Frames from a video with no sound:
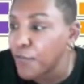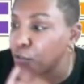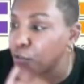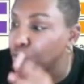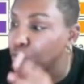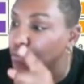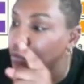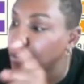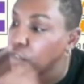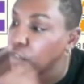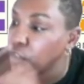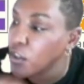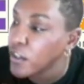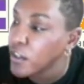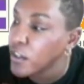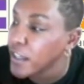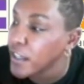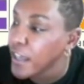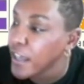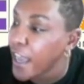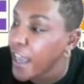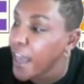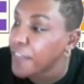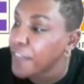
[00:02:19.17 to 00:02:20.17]
If you
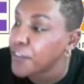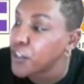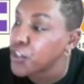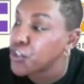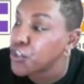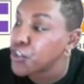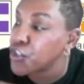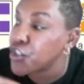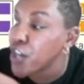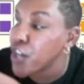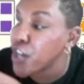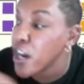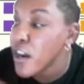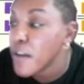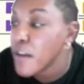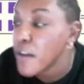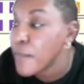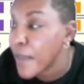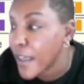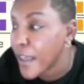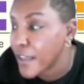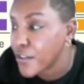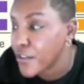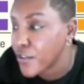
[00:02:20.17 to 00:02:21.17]
look at the
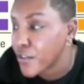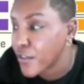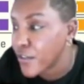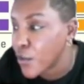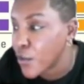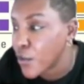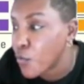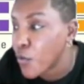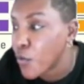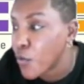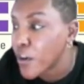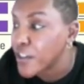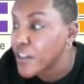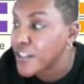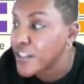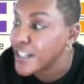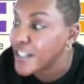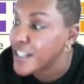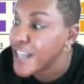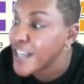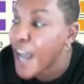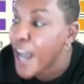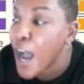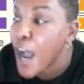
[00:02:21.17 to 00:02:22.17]
gerrymandering where
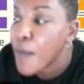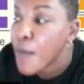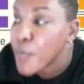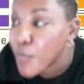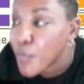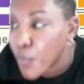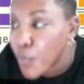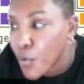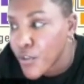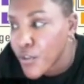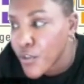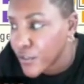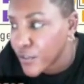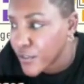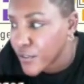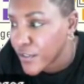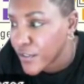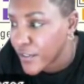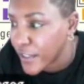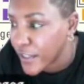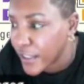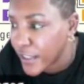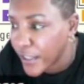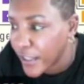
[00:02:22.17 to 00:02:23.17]
it's not
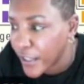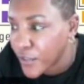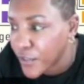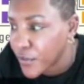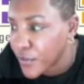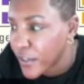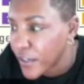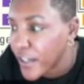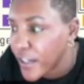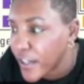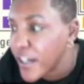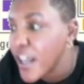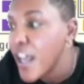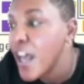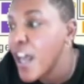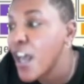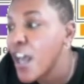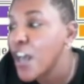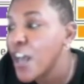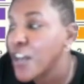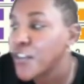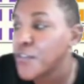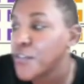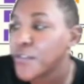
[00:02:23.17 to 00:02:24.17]
proportional to the electorate,
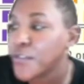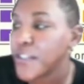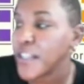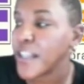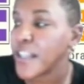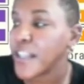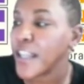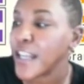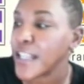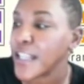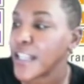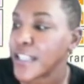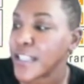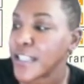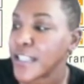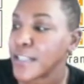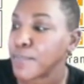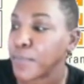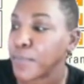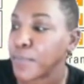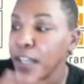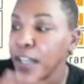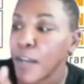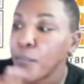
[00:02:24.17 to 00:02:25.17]
you see that
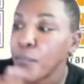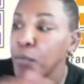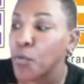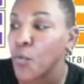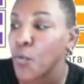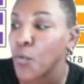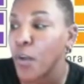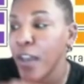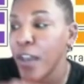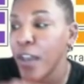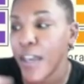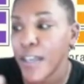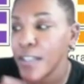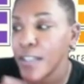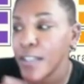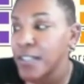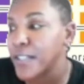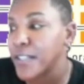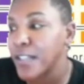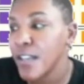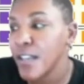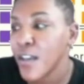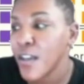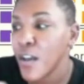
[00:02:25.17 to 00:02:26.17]
it's split up in
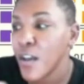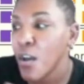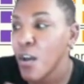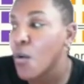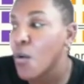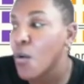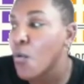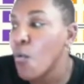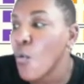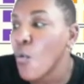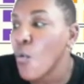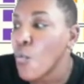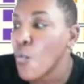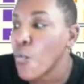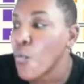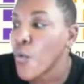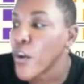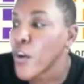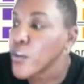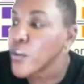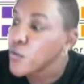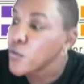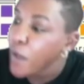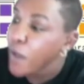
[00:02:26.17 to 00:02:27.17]
ways
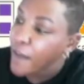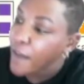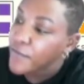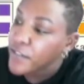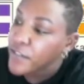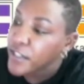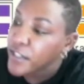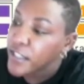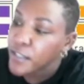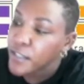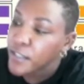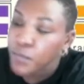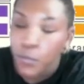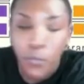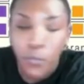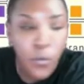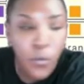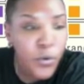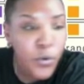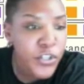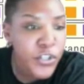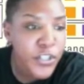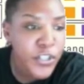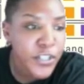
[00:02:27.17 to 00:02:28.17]
where you have
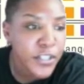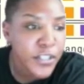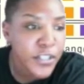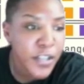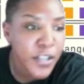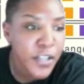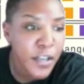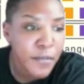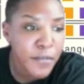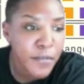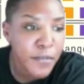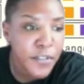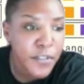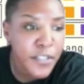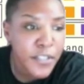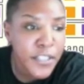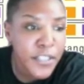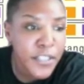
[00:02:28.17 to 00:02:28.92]
disproportionate